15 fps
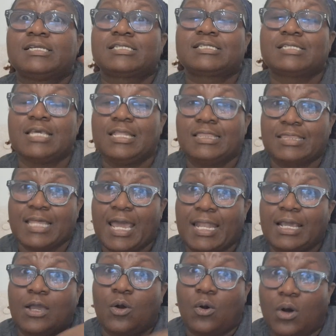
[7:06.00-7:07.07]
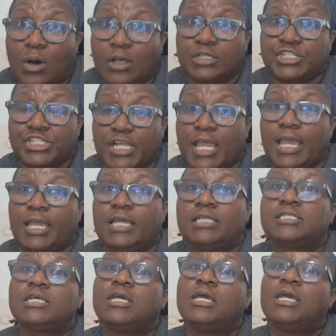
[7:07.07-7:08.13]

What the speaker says: a synthetic oil change,